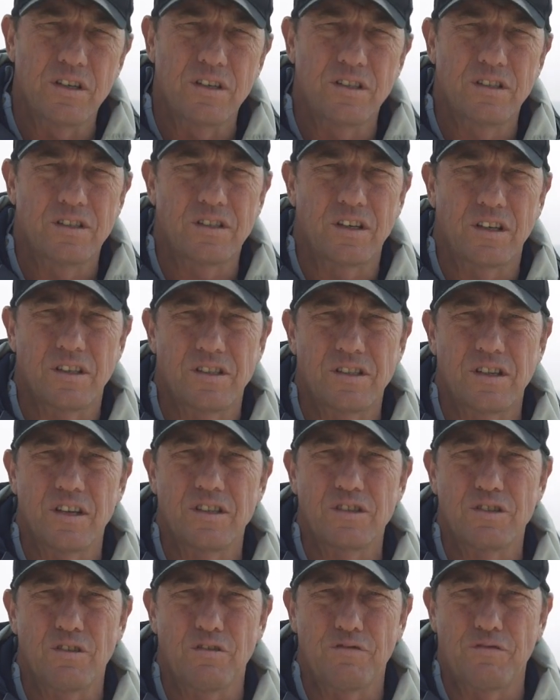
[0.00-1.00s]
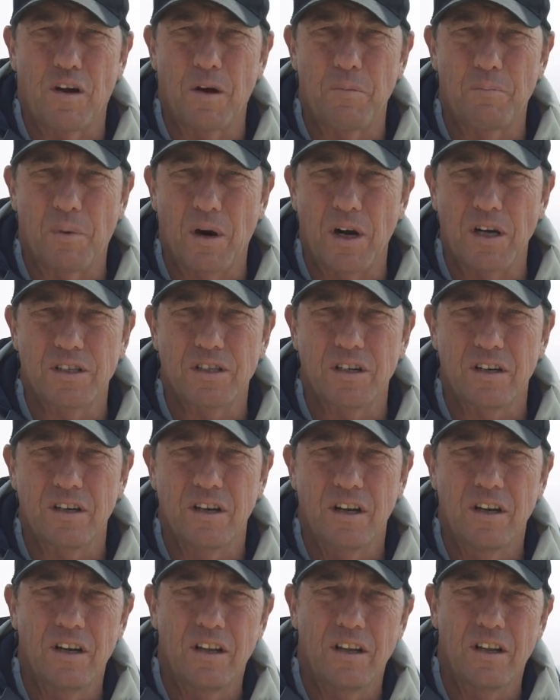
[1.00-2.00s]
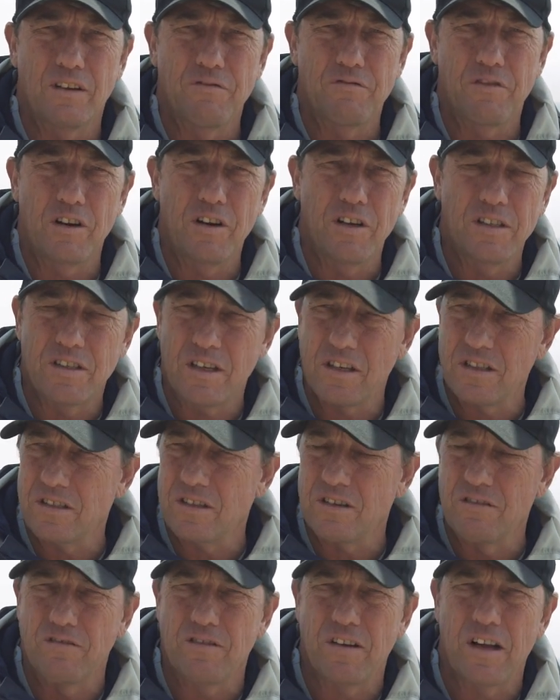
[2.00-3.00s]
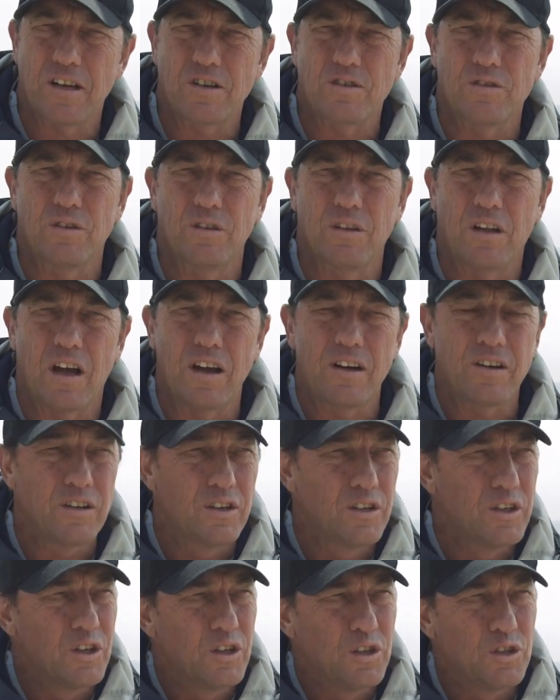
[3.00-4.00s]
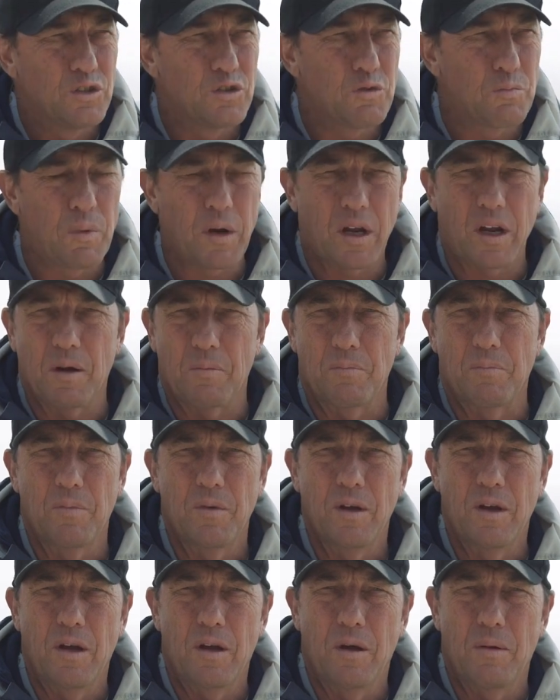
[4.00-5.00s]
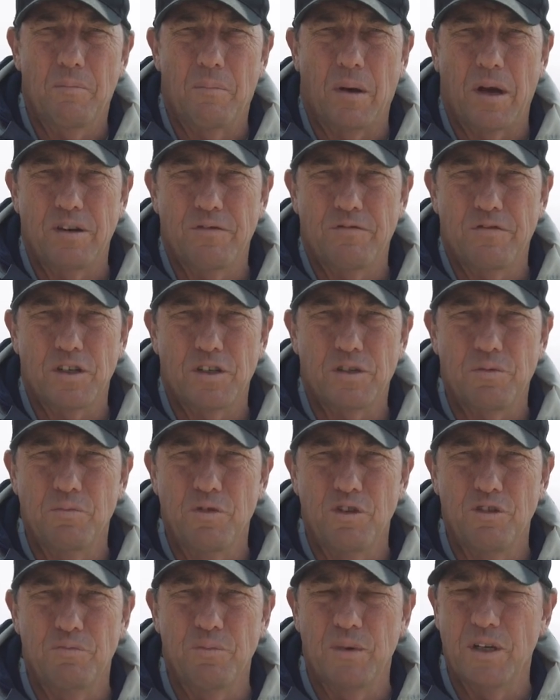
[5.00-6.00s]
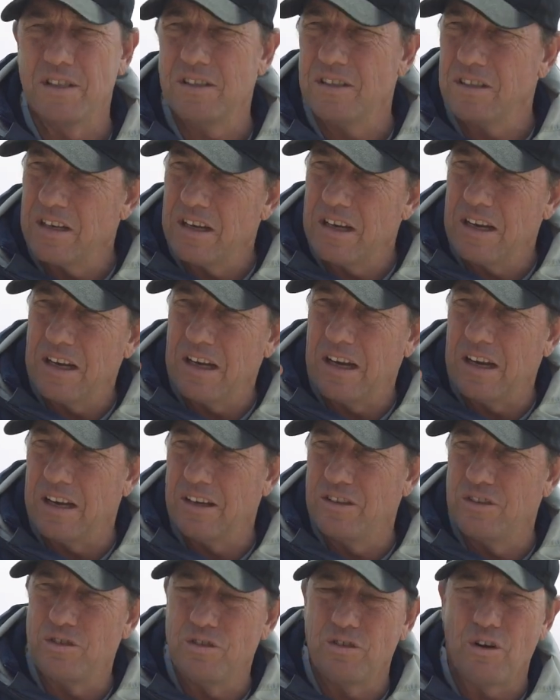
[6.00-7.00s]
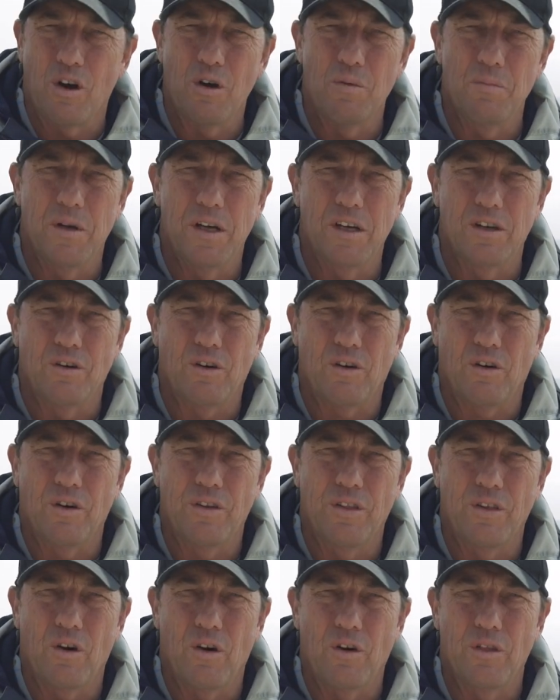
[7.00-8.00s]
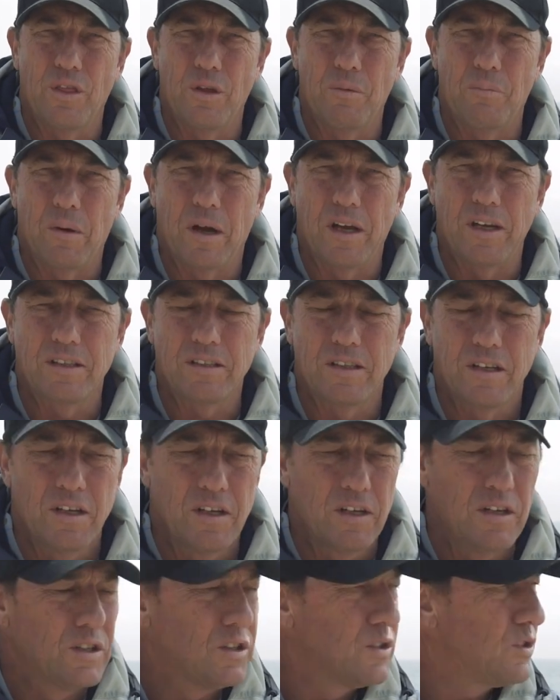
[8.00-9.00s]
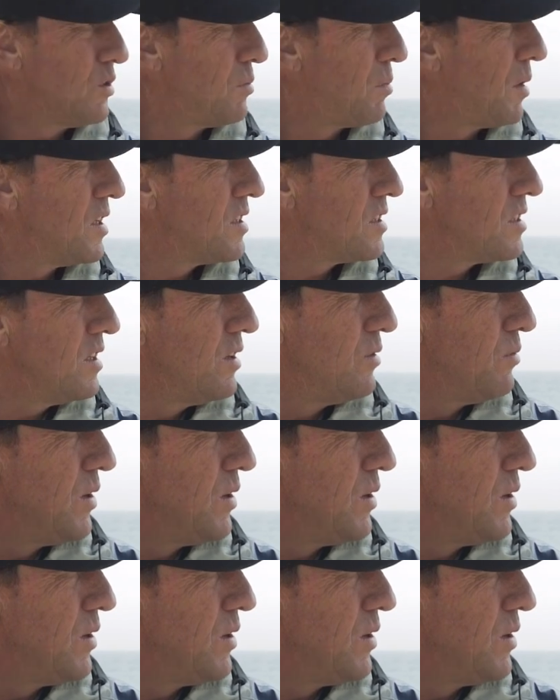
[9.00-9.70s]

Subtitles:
his sense of vibration, that very sensitive lateral line, to pick up bait fish movement and to home in on the bait. So basically